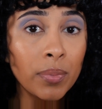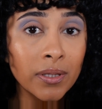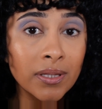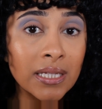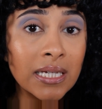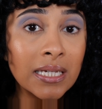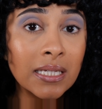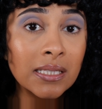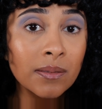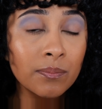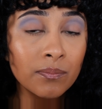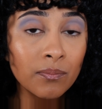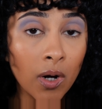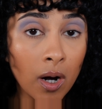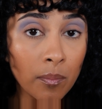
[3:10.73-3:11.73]
but these
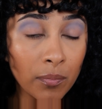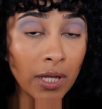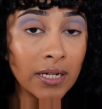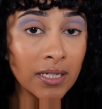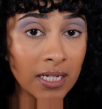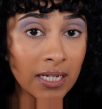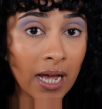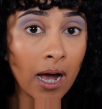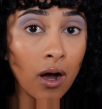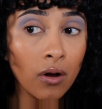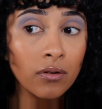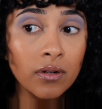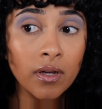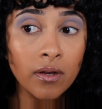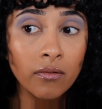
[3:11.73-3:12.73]
are blending
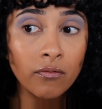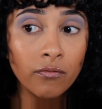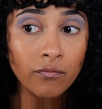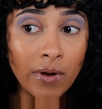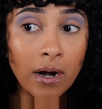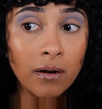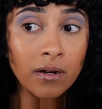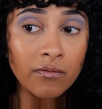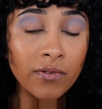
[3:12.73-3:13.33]
out very,